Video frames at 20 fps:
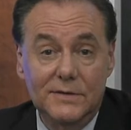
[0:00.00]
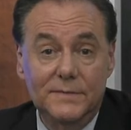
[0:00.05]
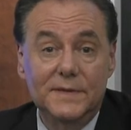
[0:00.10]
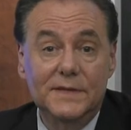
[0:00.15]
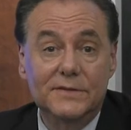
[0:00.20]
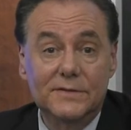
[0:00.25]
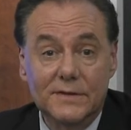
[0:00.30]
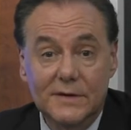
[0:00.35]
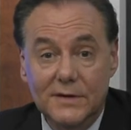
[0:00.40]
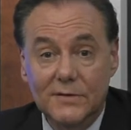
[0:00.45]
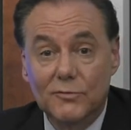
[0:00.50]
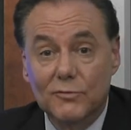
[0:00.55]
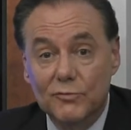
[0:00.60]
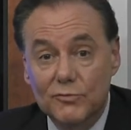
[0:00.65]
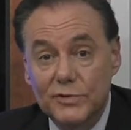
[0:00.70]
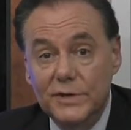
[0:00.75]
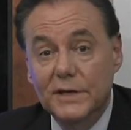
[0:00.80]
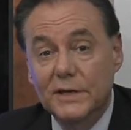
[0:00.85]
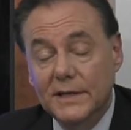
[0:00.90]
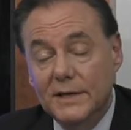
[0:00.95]
have been
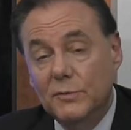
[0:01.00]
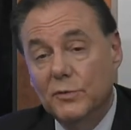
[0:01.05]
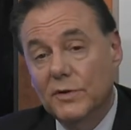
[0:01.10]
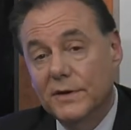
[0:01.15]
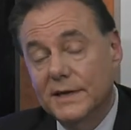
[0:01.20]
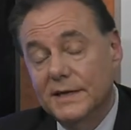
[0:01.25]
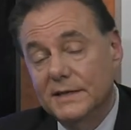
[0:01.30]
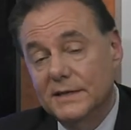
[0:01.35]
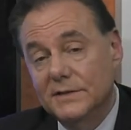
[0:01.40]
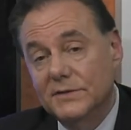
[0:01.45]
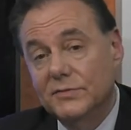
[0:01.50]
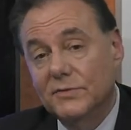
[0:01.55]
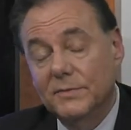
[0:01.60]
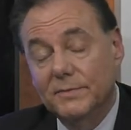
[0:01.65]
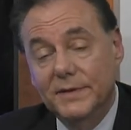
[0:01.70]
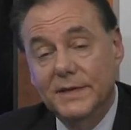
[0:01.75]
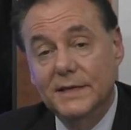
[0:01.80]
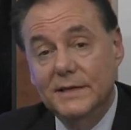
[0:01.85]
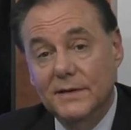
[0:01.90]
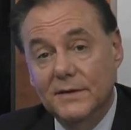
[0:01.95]
really working to
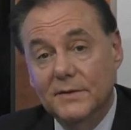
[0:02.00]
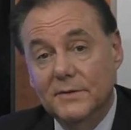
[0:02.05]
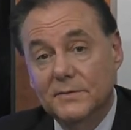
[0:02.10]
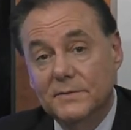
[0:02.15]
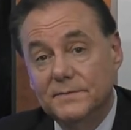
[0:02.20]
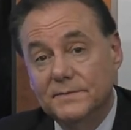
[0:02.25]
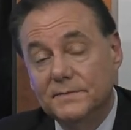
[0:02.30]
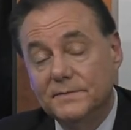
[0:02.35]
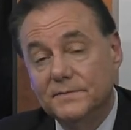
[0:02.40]
torpedo